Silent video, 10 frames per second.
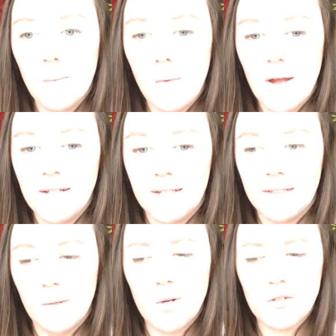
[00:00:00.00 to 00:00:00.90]
When we
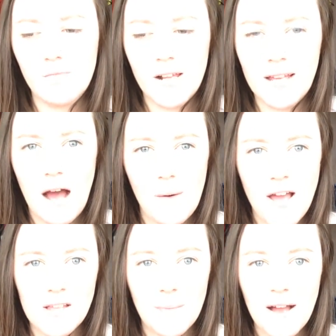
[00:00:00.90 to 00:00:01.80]
went in, it wasn't really
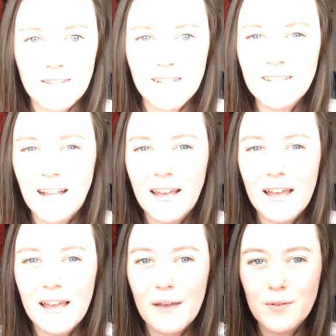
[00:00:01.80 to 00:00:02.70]
how I
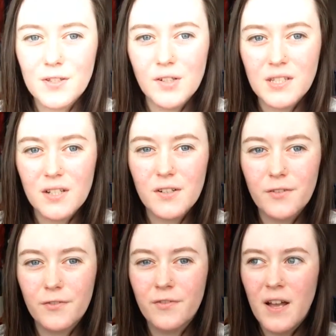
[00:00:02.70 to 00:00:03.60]
expected. Like, it was
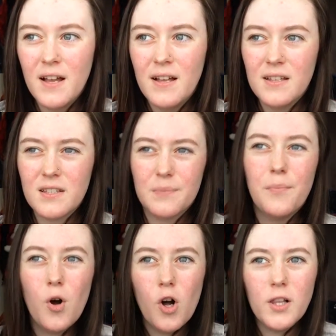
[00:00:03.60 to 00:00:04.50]
sort of
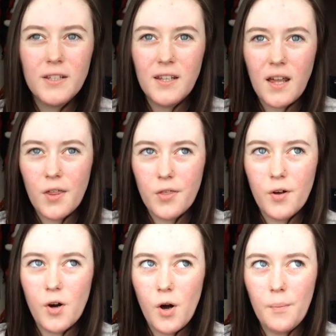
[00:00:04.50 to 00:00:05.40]
smaller than
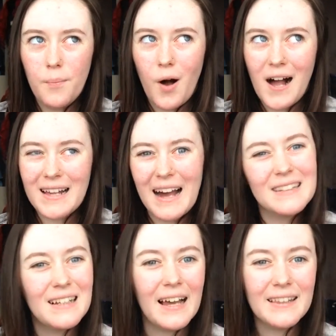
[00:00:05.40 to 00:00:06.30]
I thought, but
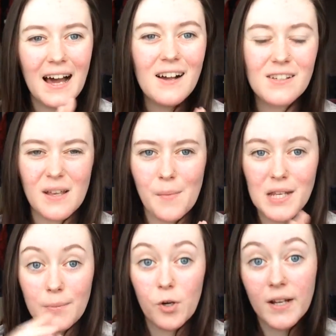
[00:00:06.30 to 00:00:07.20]
I kind of liked that
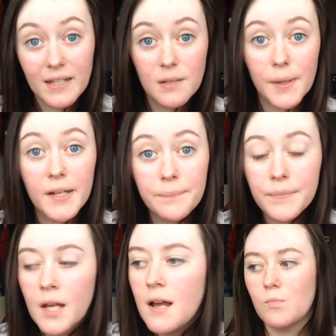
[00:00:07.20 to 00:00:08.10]
because it made it more
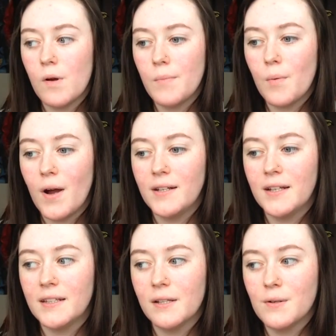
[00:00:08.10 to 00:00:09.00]
intimate. When we
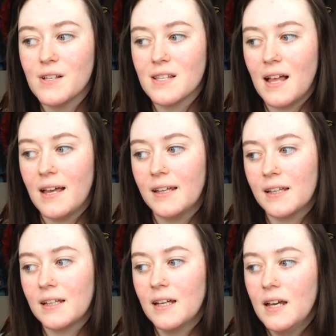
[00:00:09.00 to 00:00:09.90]
went in, there was
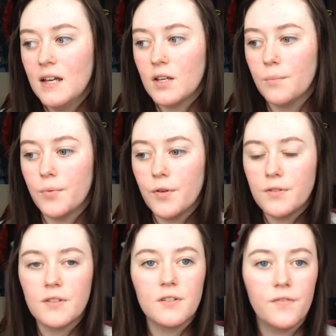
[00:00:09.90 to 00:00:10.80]
like
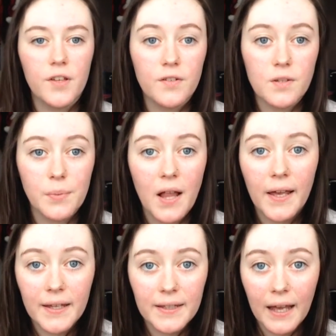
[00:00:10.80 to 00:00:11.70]
computers for you
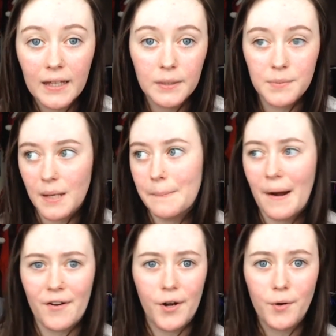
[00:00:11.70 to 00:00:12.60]
to play
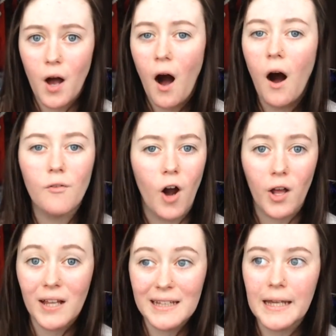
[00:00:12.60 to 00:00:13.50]
games like Mario
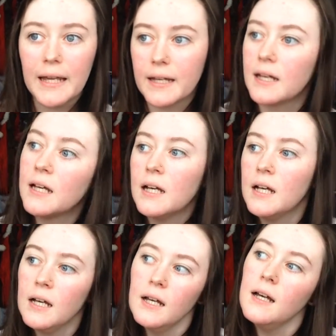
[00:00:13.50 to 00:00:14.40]
Kart, Rocket League,